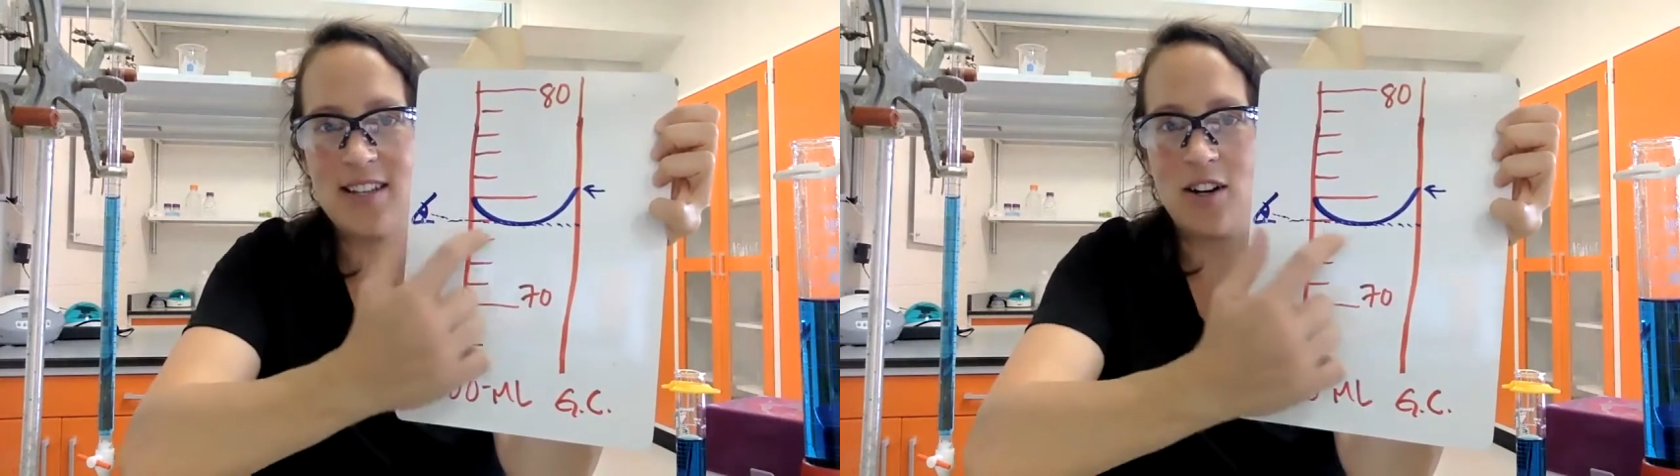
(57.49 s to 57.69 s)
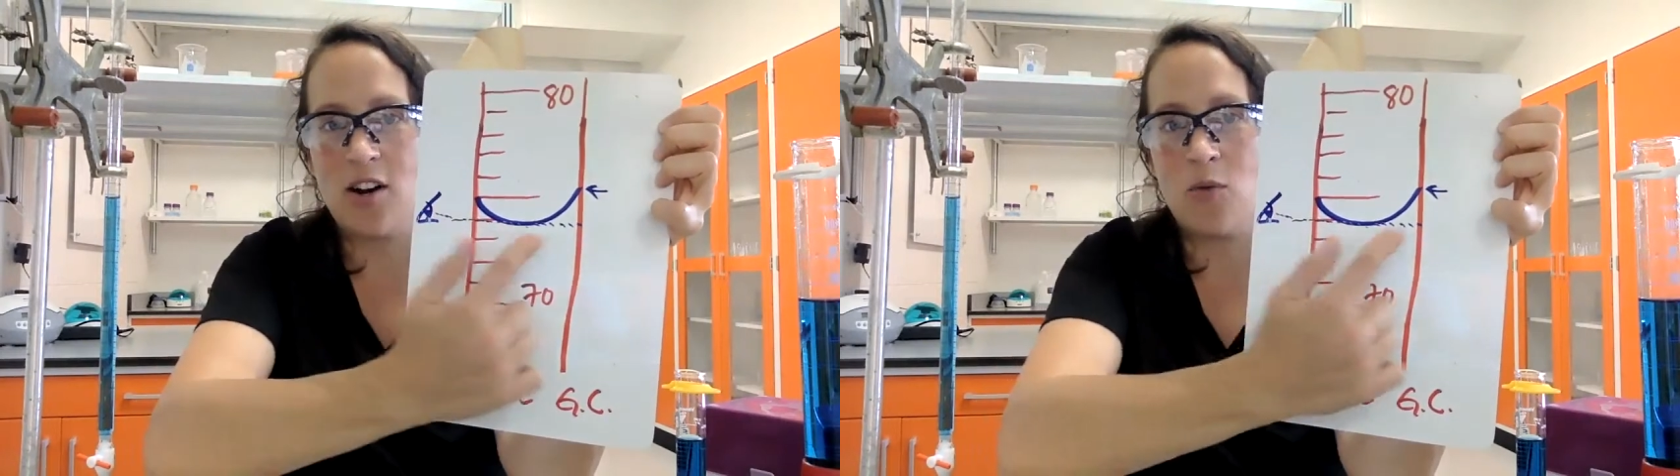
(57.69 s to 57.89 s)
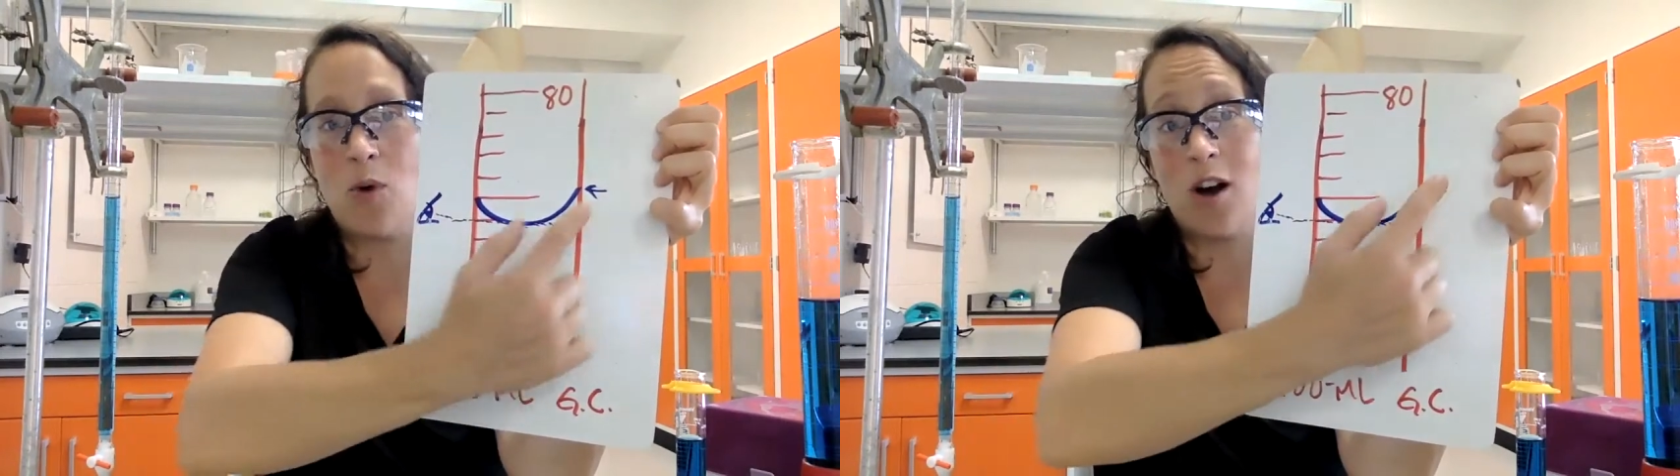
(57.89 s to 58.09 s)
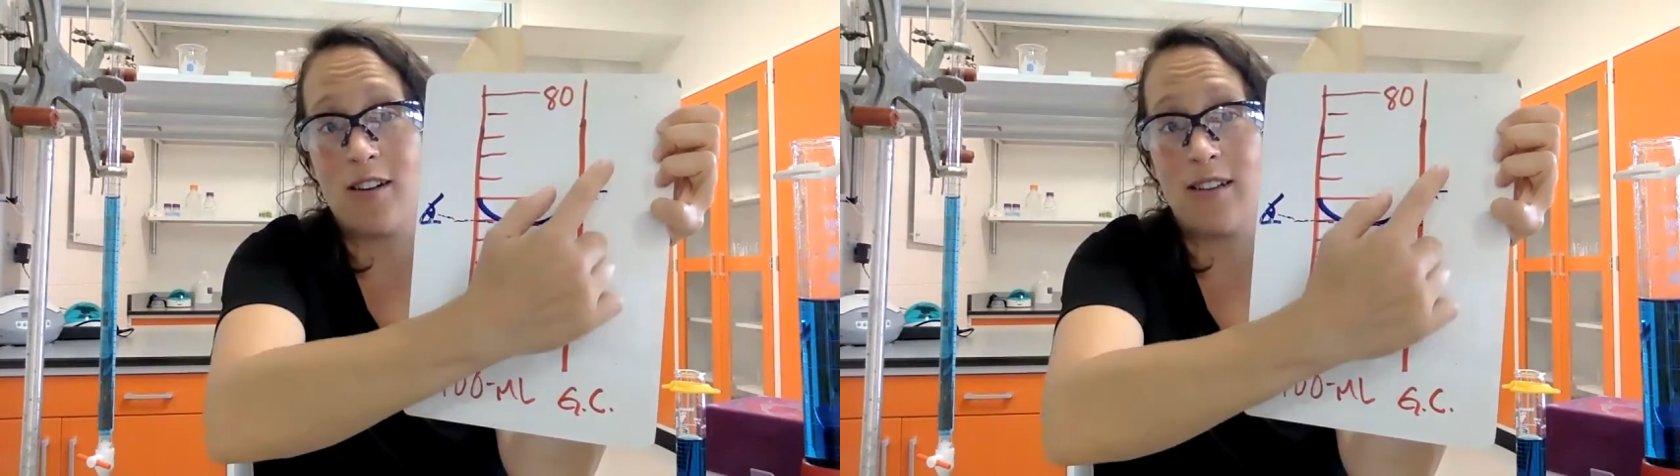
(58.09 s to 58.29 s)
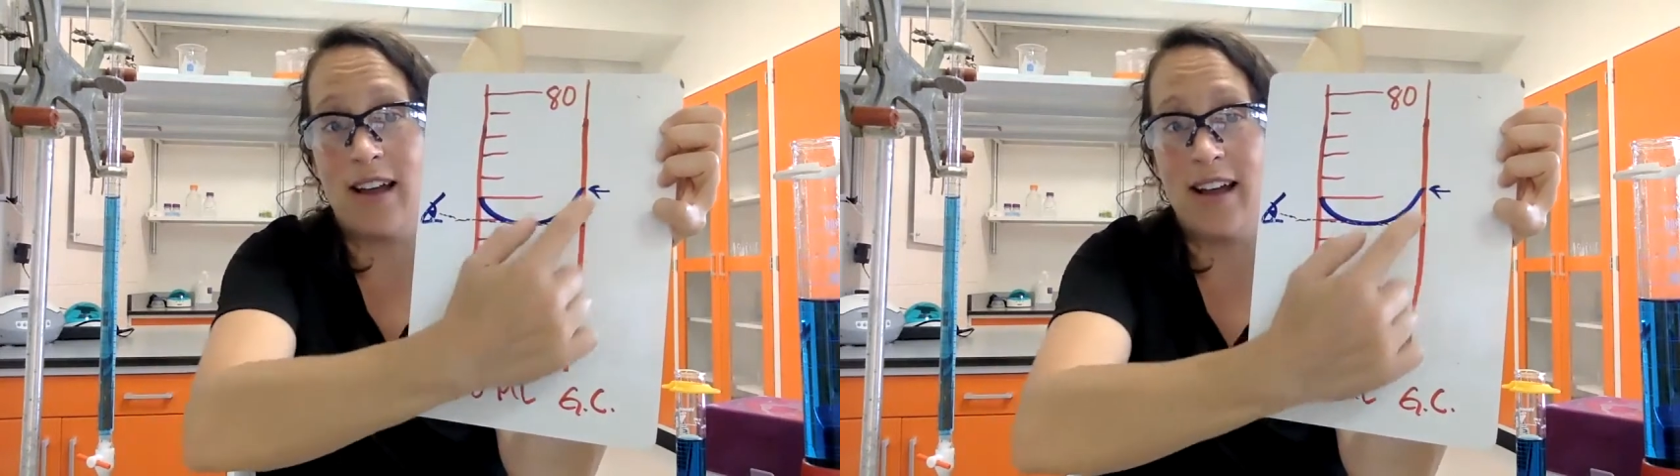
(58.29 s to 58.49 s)
our
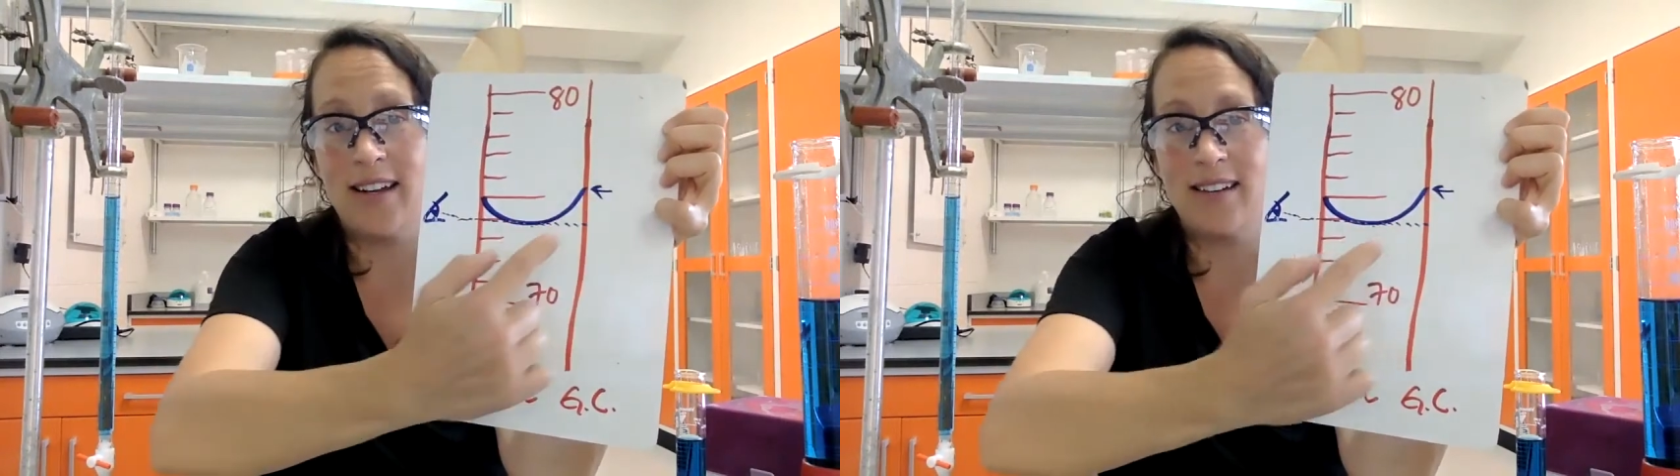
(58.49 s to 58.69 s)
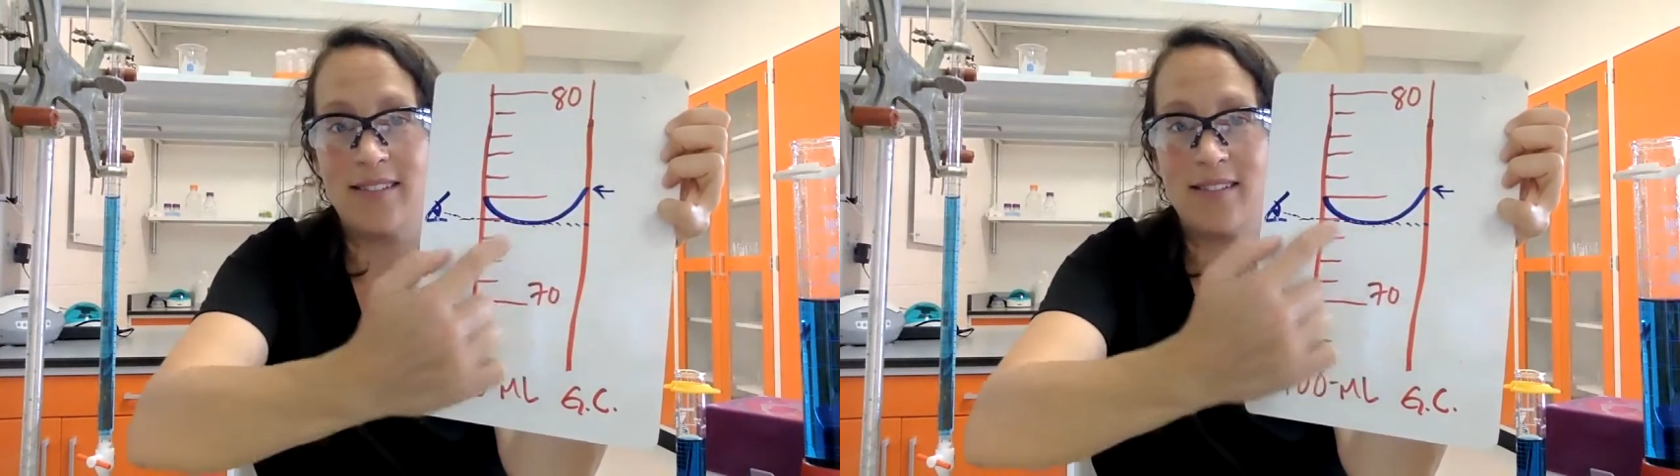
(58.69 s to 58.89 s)
water line,